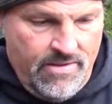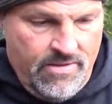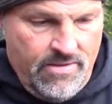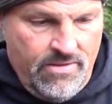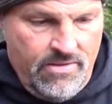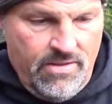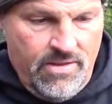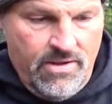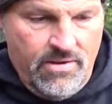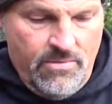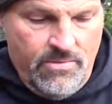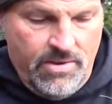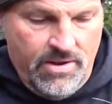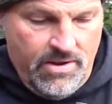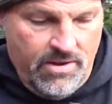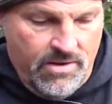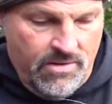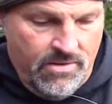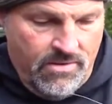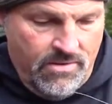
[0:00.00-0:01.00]
So there we
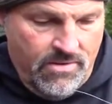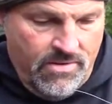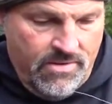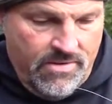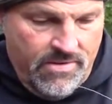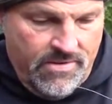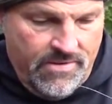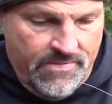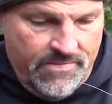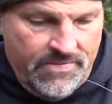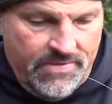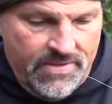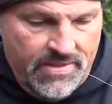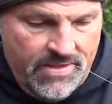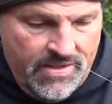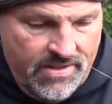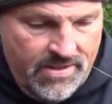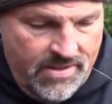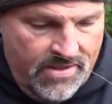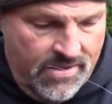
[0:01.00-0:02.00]
go.
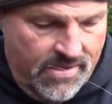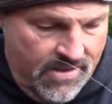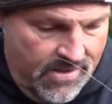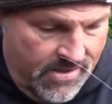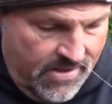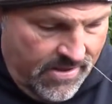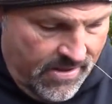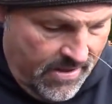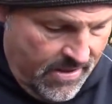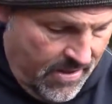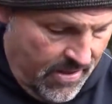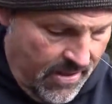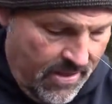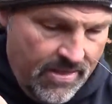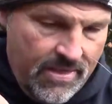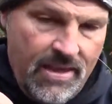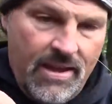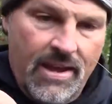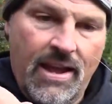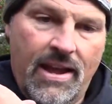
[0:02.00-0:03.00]

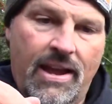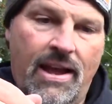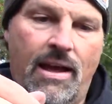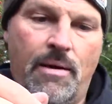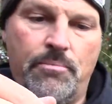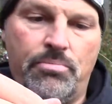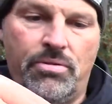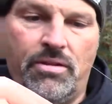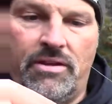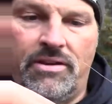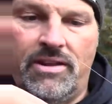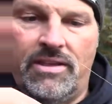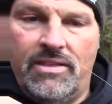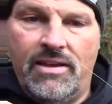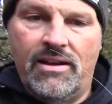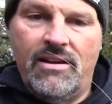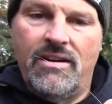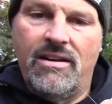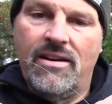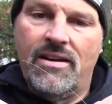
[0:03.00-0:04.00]
I think I got plenty
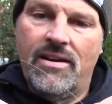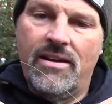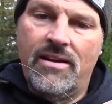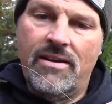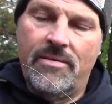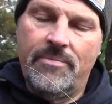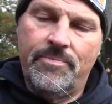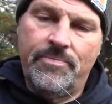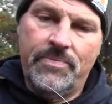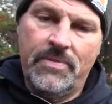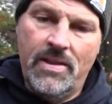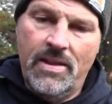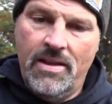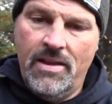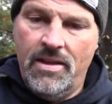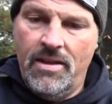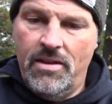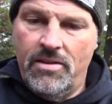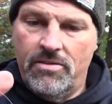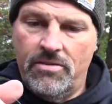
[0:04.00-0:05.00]
there.
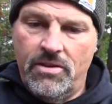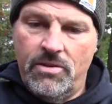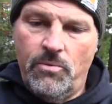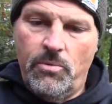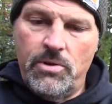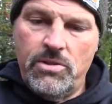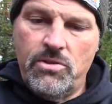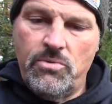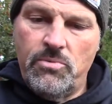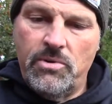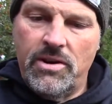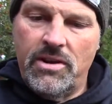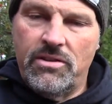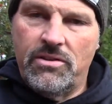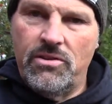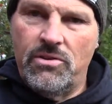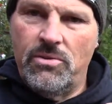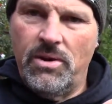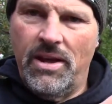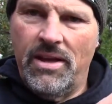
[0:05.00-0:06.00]
So what you want to
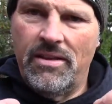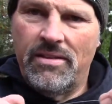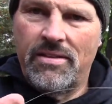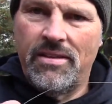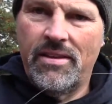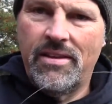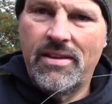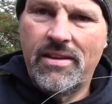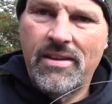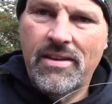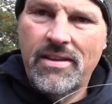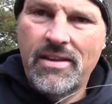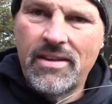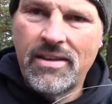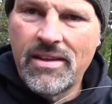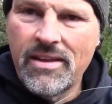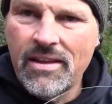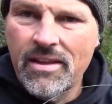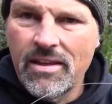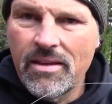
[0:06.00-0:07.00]
do is,
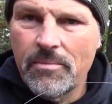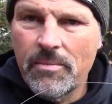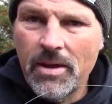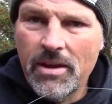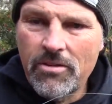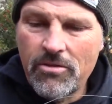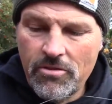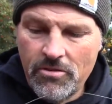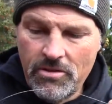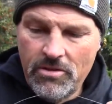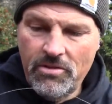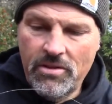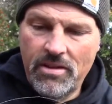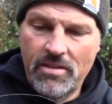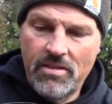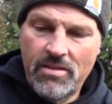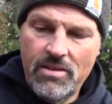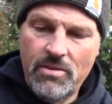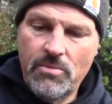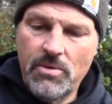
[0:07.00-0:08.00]
make sure you
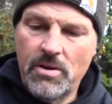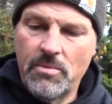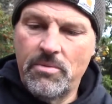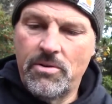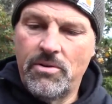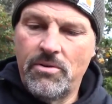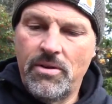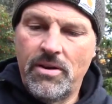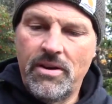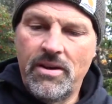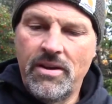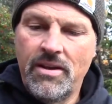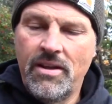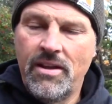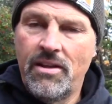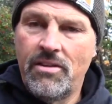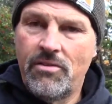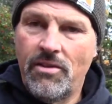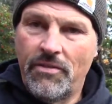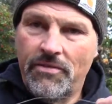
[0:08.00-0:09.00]
can see what I'm doing.
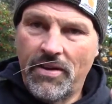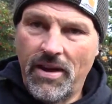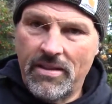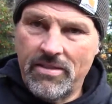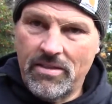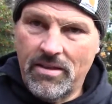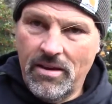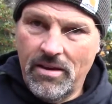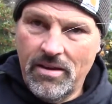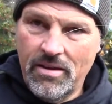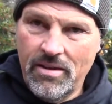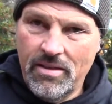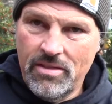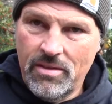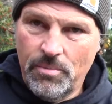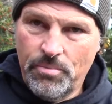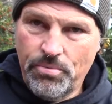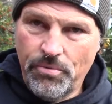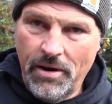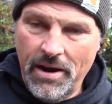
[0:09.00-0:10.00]
So I've got the
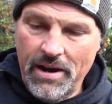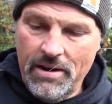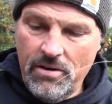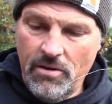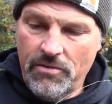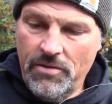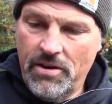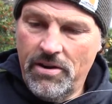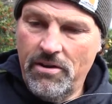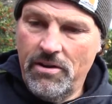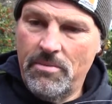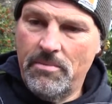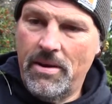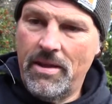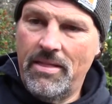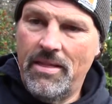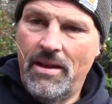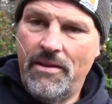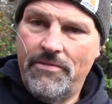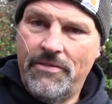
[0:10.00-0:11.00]
braid over here in
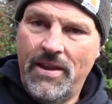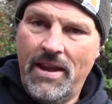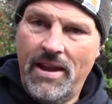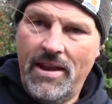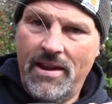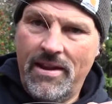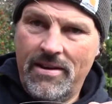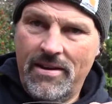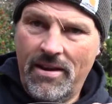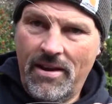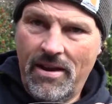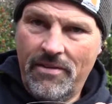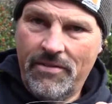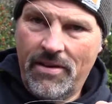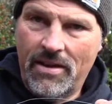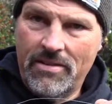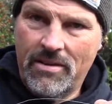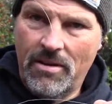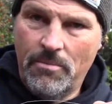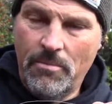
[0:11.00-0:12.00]
my left hand. I've
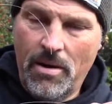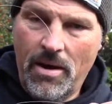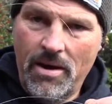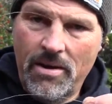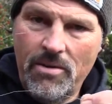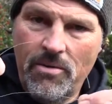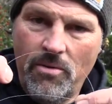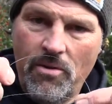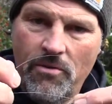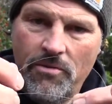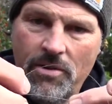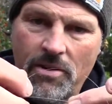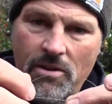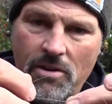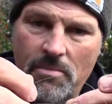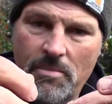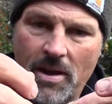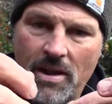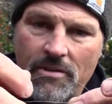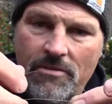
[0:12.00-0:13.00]
got the mono over
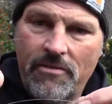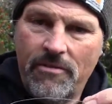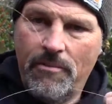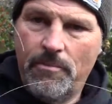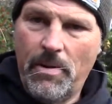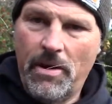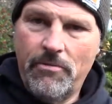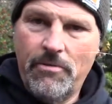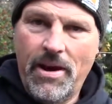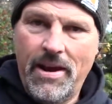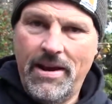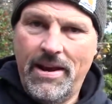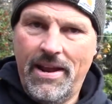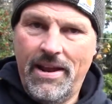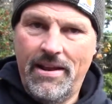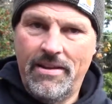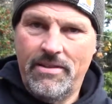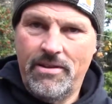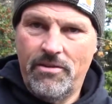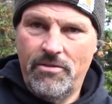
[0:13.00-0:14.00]
here in my right
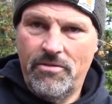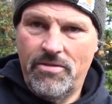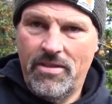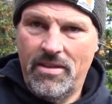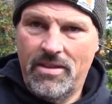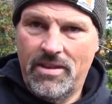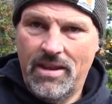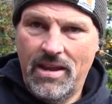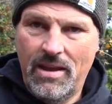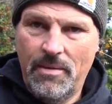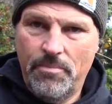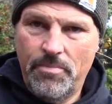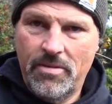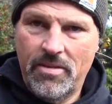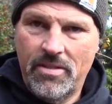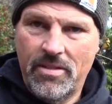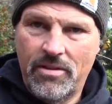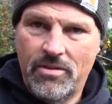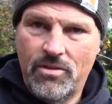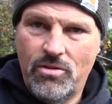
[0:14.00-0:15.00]
hand. There's the
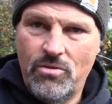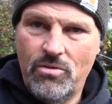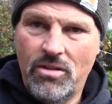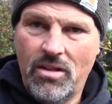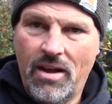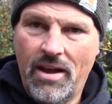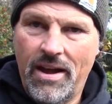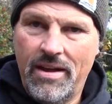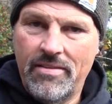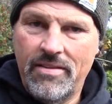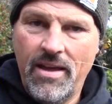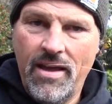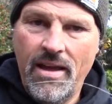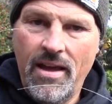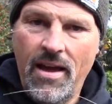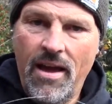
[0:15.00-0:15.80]
tips of the two lines.